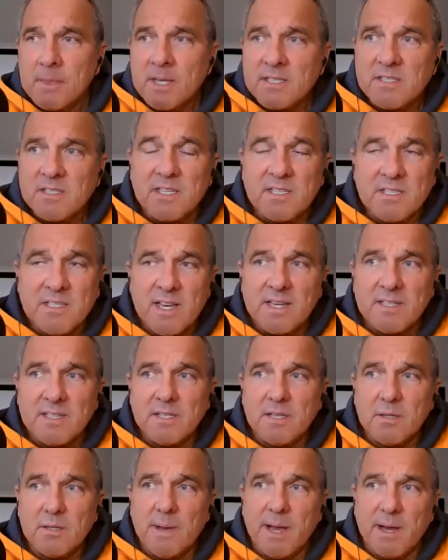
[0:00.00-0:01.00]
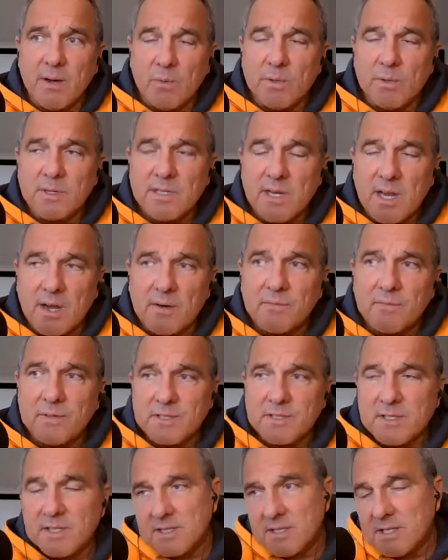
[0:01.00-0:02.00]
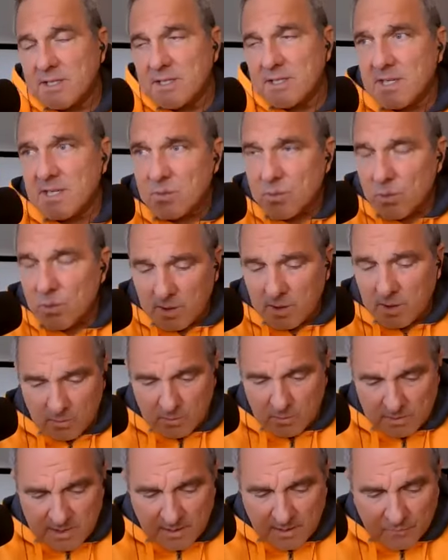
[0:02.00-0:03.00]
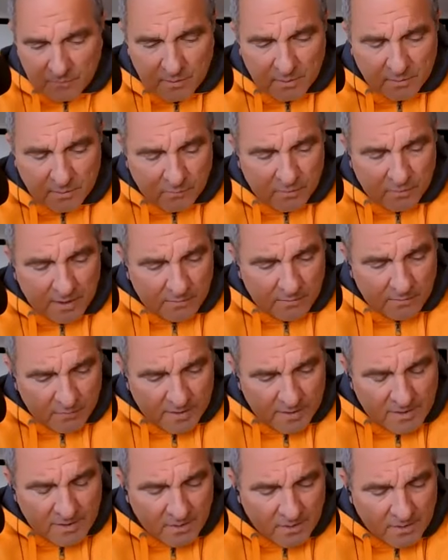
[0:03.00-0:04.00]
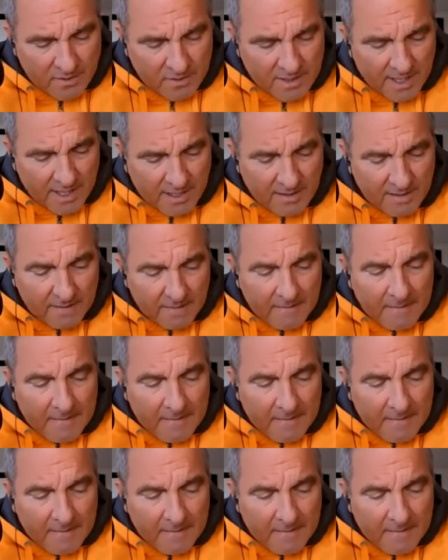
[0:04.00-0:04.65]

success in the Mountain West Conference, the success working with Tedford and Fresno State.